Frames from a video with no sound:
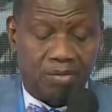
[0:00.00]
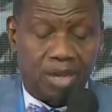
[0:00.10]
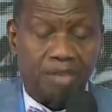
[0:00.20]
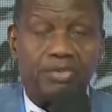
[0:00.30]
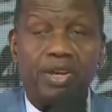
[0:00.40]

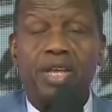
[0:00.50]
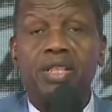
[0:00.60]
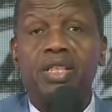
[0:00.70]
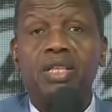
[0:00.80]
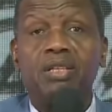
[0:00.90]
by
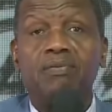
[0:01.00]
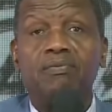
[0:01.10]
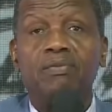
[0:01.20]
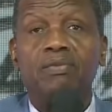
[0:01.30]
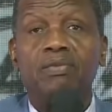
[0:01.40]
faith,
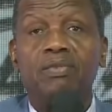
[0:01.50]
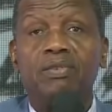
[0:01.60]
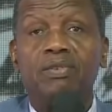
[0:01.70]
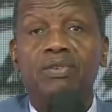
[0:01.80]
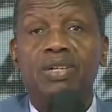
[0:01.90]

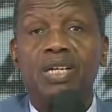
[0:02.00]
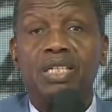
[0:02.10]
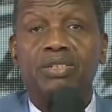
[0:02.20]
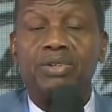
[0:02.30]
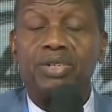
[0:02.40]

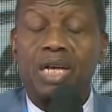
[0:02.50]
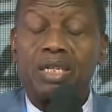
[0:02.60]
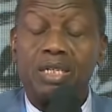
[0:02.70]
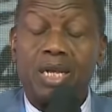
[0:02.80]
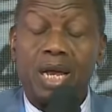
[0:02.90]
let us
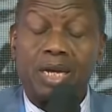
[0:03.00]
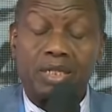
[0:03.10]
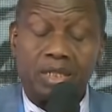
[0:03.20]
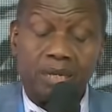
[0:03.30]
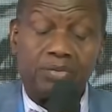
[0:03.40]

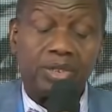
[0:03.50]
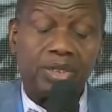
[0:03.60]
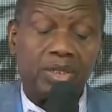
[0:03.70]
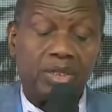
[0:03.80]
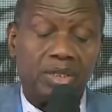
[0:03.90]

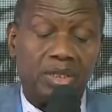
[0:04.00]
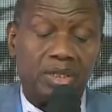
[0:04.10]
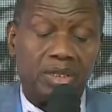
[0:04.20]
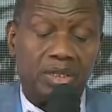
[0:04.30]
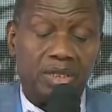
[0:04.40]
accept
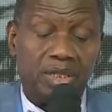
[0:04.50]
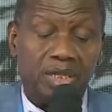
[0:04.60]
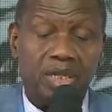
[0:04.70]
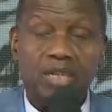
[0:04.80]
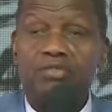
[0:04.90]
the
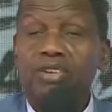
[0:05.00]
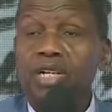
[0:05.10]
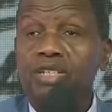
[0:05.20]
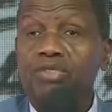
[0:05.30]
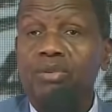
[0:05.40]

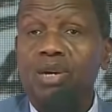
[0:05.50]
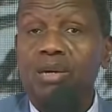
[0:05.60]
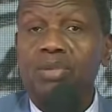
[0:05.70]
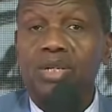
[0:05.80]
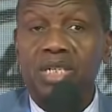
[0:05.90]
deliverance from
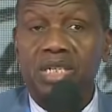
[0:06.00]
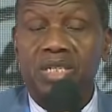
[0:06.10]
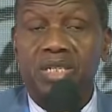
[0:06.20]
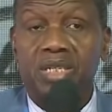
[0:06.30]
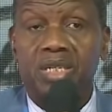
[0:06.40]
our
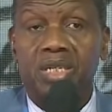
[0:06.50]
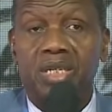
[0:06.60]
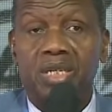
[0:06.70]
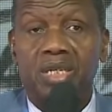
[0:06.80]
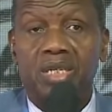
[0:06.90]
burdens
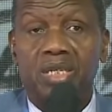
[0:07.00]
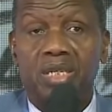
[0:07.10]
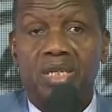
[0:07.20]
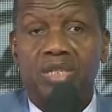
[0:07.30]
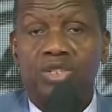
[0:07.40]

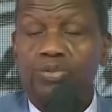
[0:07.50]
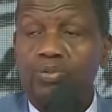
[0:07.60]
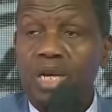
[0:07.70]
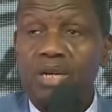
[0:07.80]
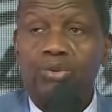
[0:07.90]
and
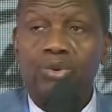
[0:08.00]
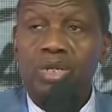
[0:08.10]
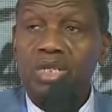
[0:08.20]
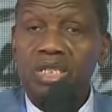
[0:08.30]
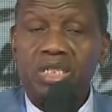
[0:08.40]
spend
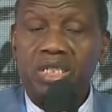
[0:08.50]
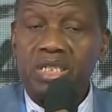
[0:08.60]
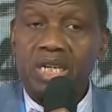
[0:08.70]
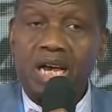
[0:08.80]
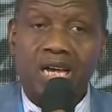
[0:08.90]
quality
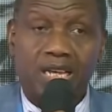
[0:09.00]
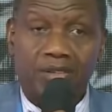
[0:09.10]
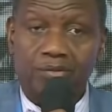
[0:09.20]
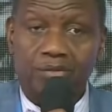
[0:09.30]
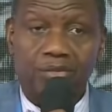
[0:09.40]

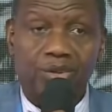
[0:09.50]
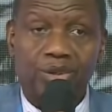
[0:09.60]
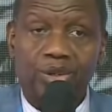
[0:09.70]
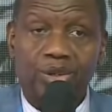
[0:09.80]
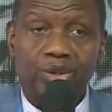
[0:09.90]
time
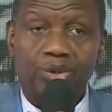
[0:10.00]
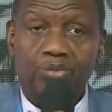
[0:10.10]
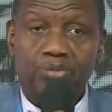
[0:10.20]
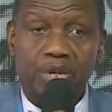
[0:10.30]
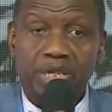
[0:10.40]

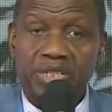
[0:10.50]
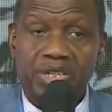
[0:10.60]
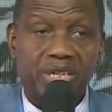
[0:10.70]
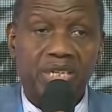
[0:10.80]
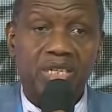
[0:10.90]

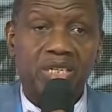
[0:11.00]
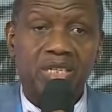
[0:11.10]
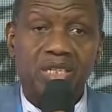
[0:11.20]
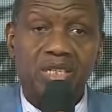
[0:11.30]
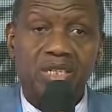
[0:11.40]
praising
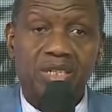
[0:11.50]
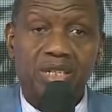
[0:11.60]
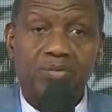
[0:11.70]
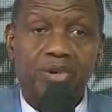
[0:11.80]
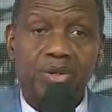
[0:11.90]

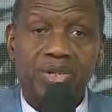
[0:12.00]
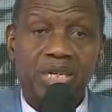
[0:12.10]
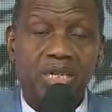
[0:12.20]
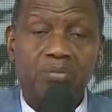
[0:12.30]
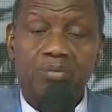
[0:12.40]
the
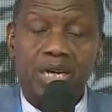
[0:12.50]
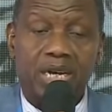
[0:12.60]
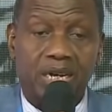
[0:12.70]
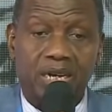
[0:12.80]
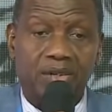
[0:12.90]
burden
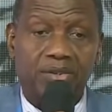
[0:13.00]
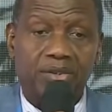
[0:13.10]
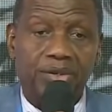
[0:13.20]
bearer.